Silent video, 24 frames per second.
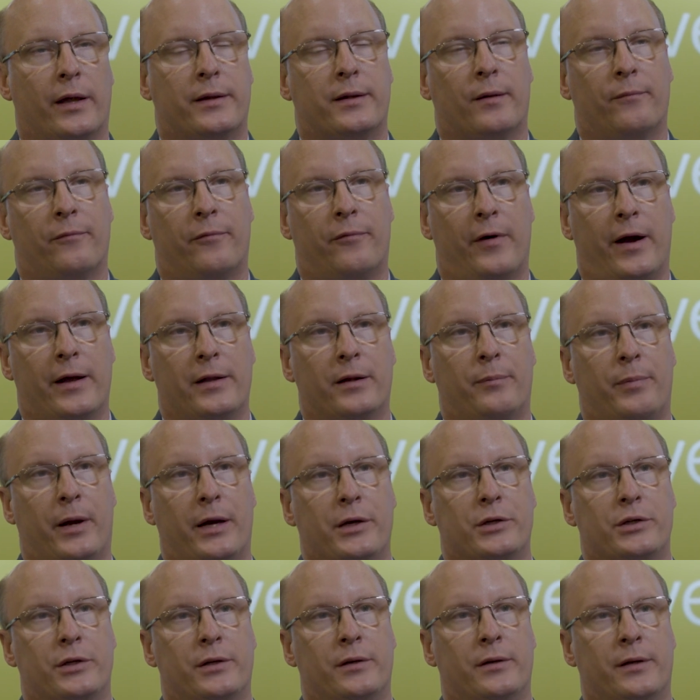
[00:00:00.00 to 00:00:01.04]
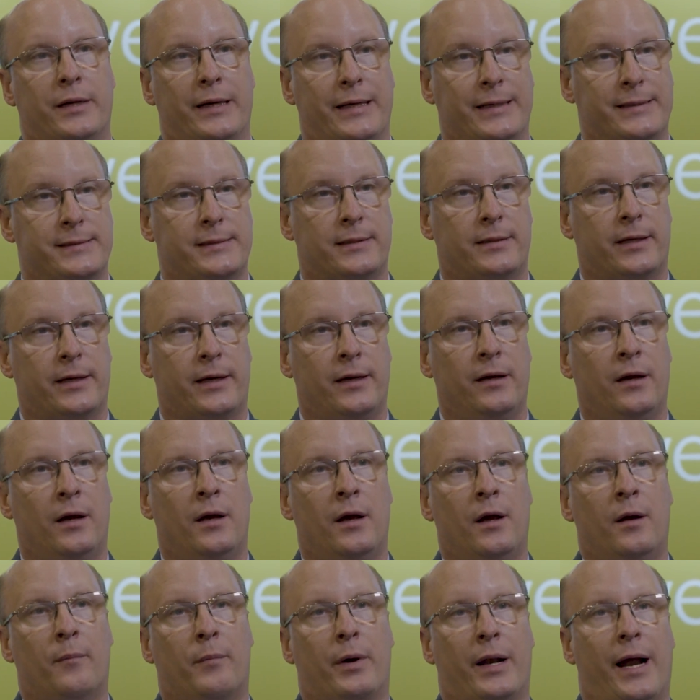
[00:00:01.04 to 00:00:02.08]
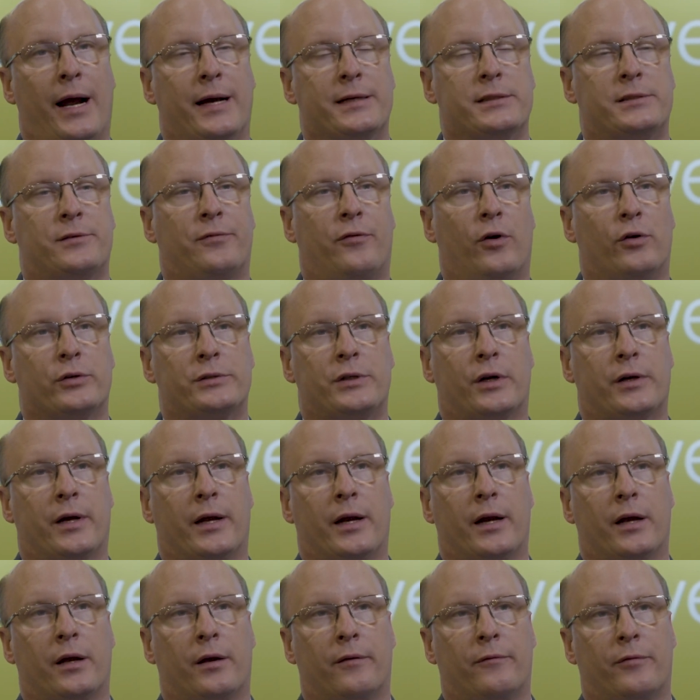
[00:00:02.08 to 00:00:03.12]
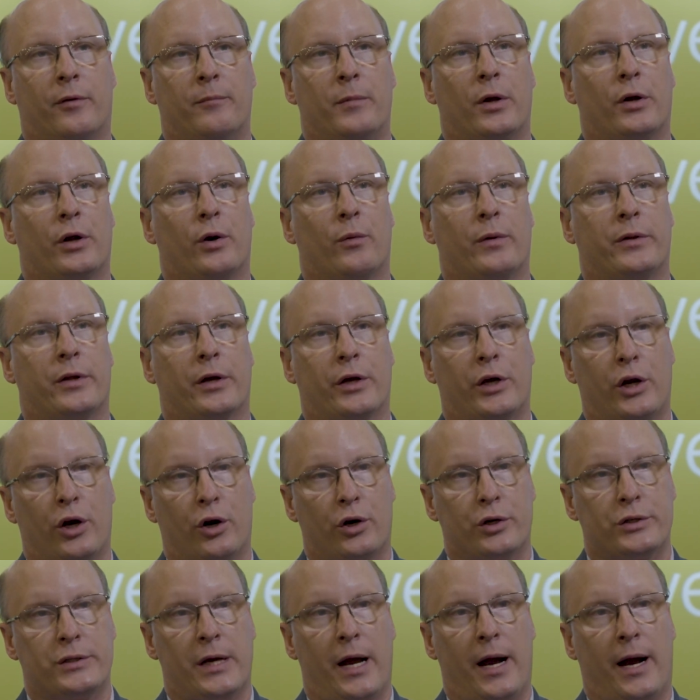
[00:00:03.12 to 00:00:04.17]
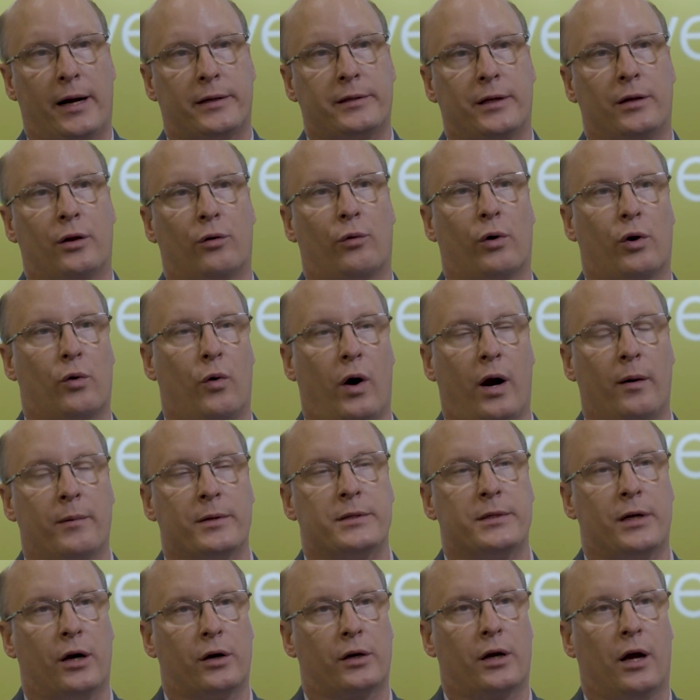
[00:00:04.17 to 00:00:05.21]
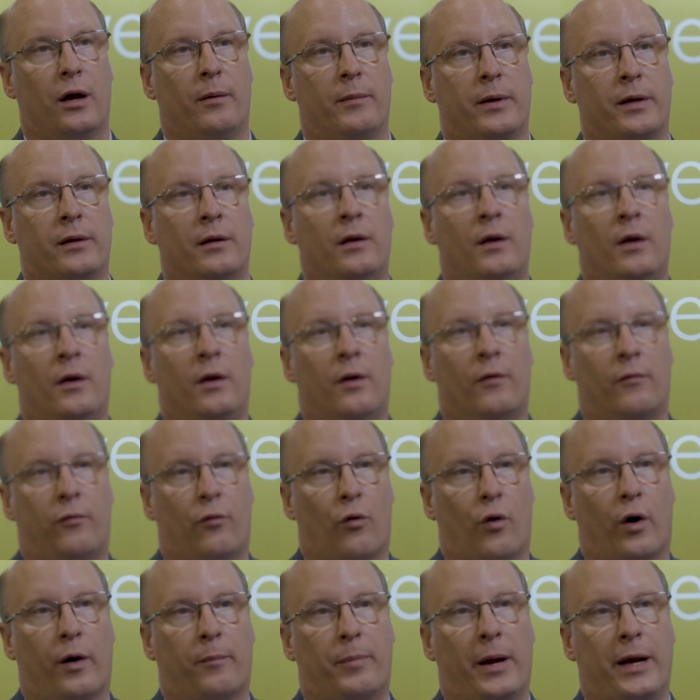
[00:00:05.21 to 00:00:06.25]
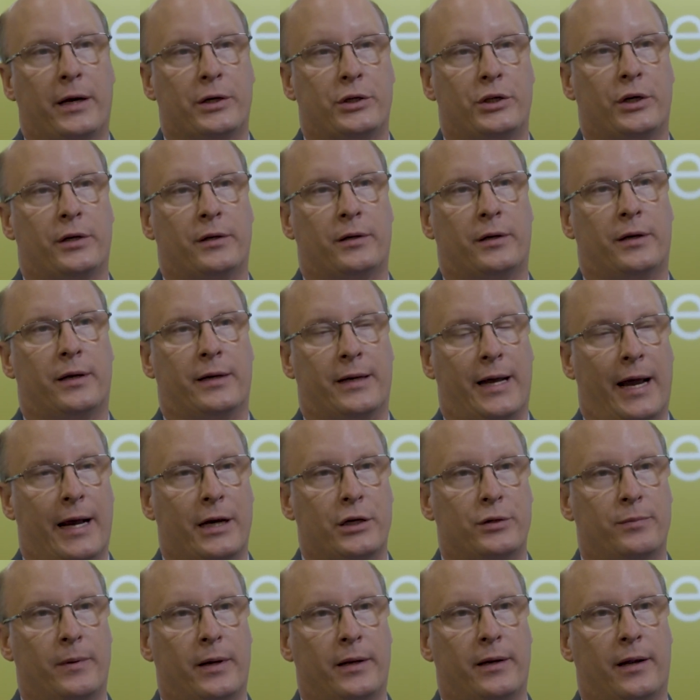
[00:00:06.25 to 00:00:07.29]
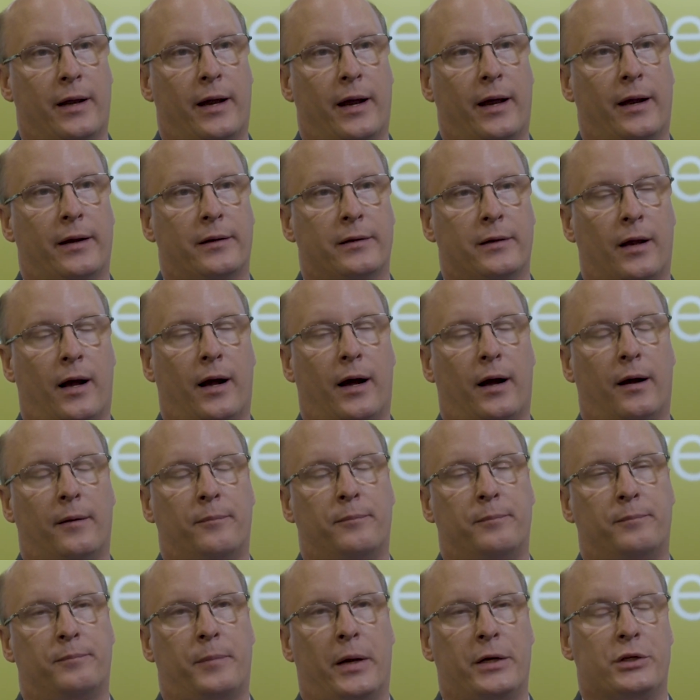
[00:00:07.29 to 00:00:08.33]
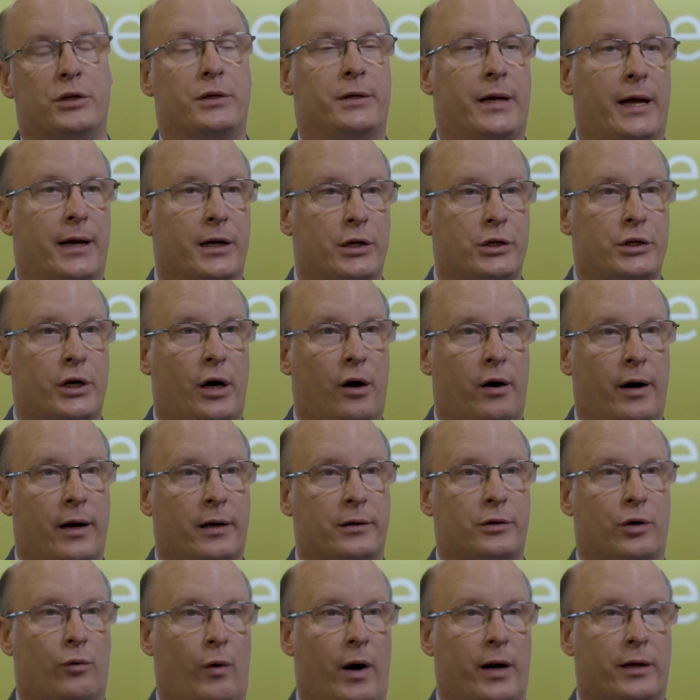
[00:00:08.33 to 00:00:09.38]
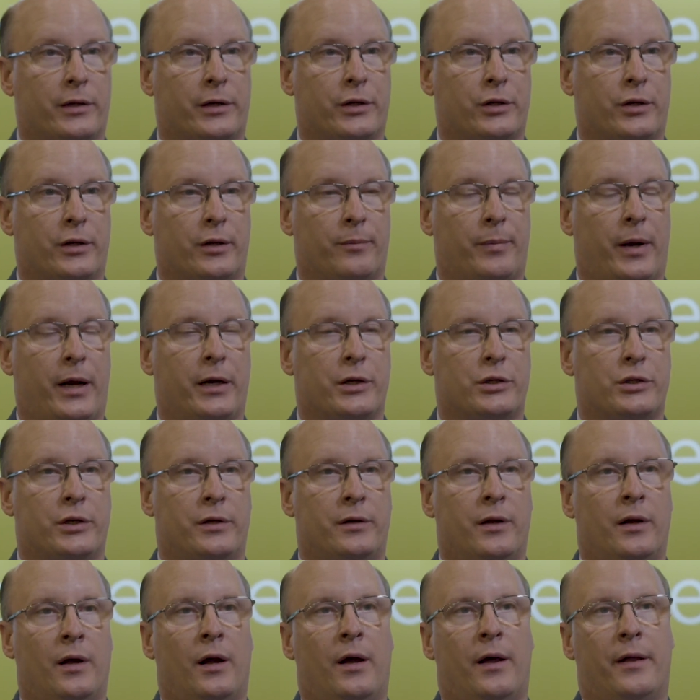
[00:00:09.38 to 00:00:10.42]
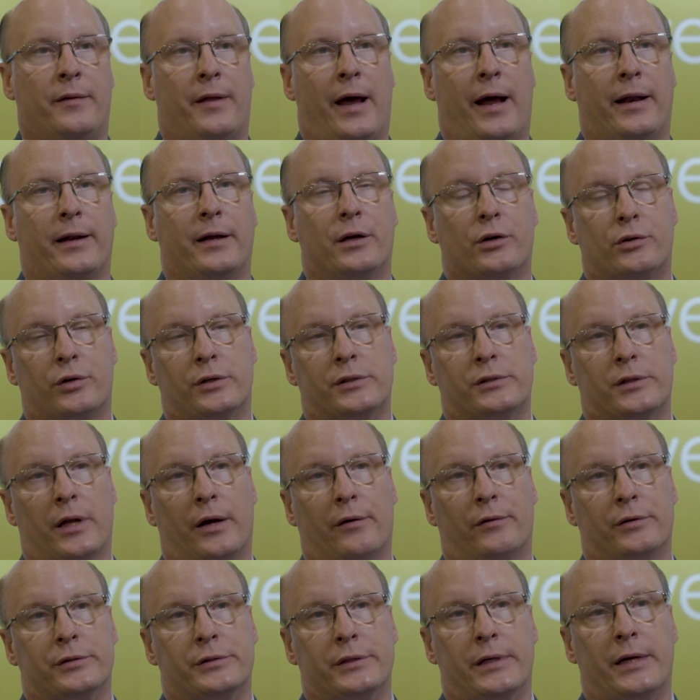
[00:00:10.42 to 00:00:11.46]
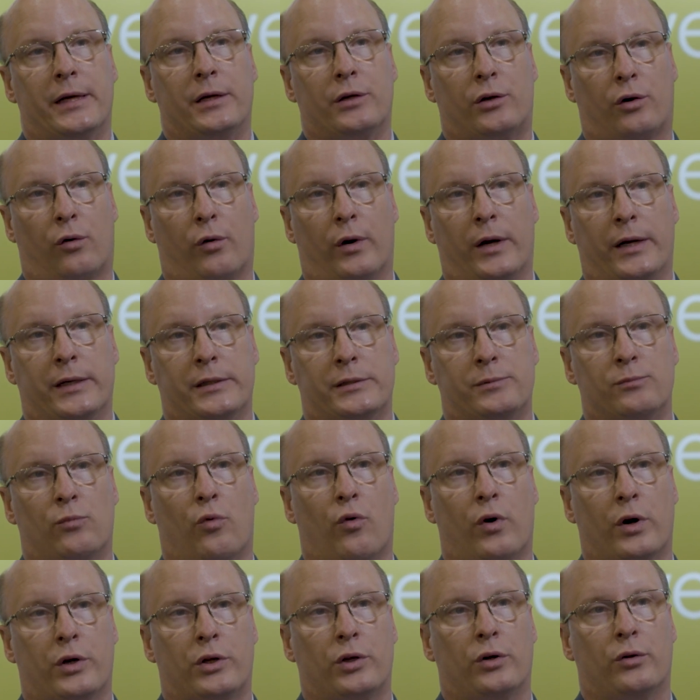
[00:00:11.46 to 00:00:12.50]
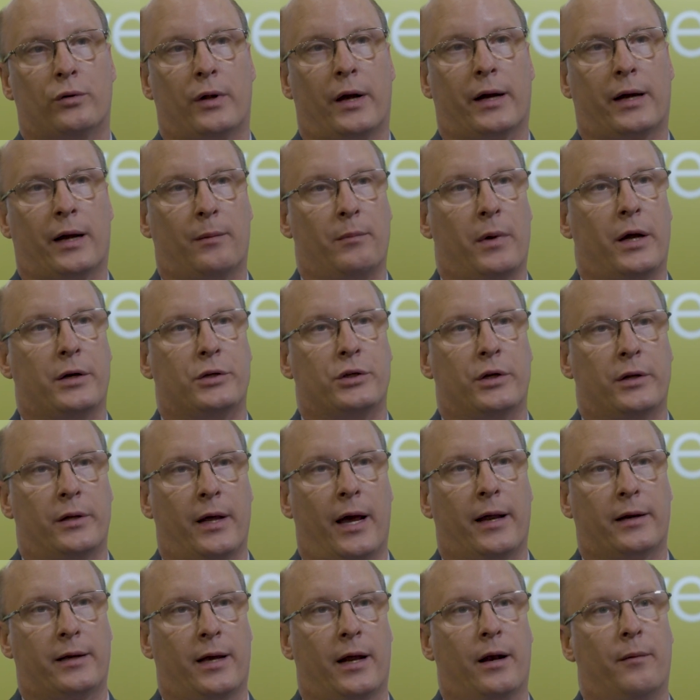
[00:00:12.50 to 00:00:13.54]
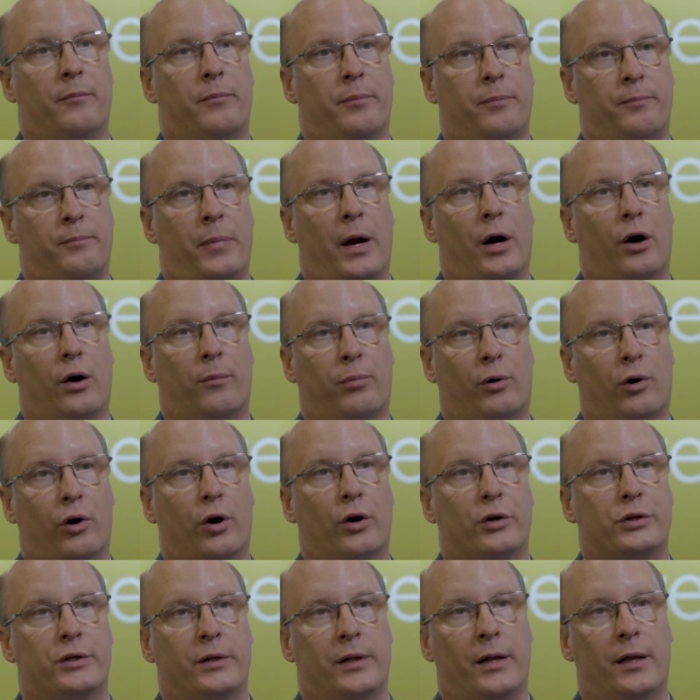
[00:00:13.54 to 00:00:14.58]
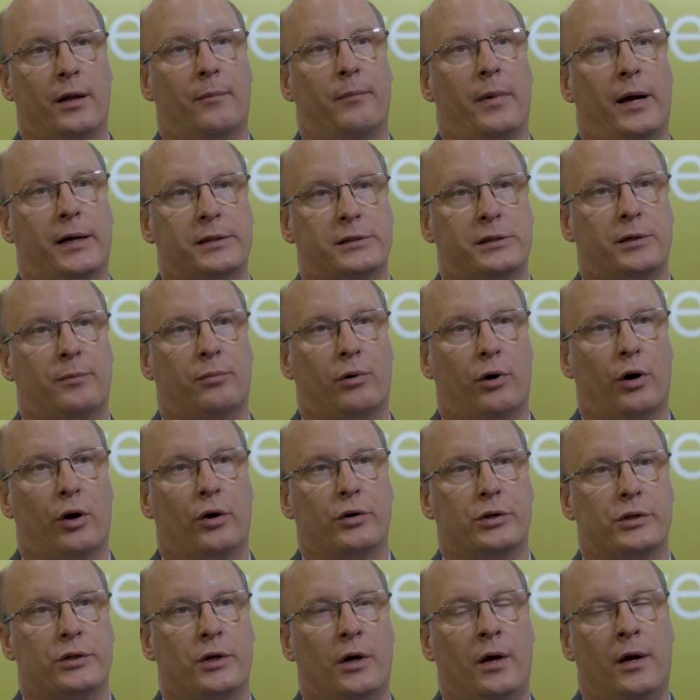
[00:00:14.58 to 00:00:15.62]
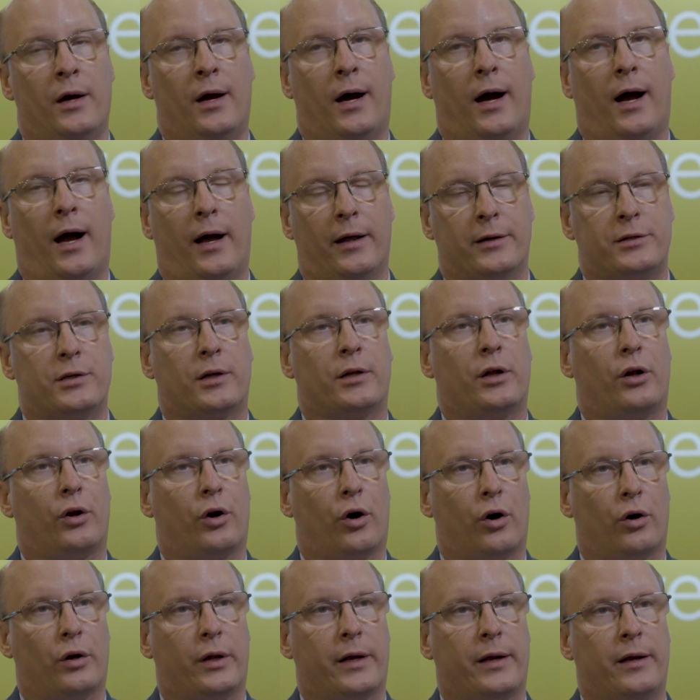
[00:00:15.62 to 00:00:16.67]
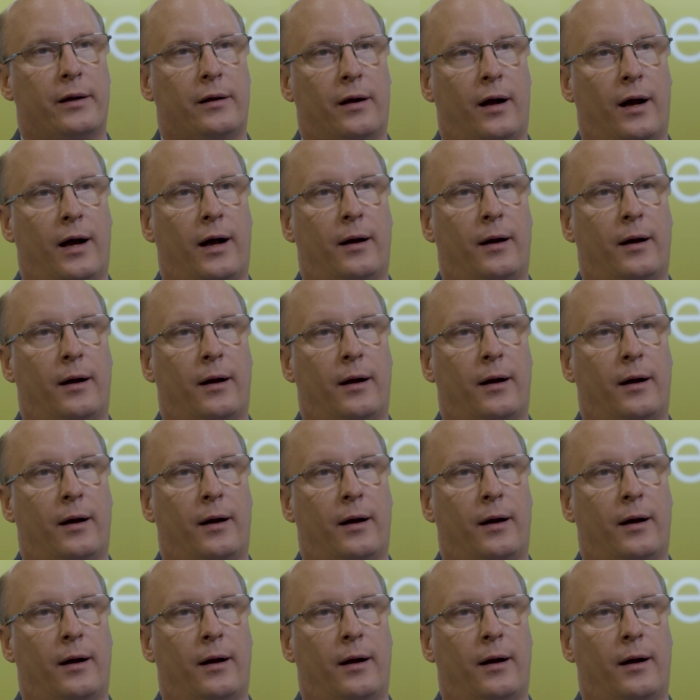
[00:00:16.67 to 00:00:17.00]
let them find the patient easily. But as folks are getting familiar with the Cures Act and the requirements that are coming for patient engagement and patient data sharing directly to the patient, that interest levels increased more to, like I mentioned, that kind of better approach and then the best approach. It's a little early.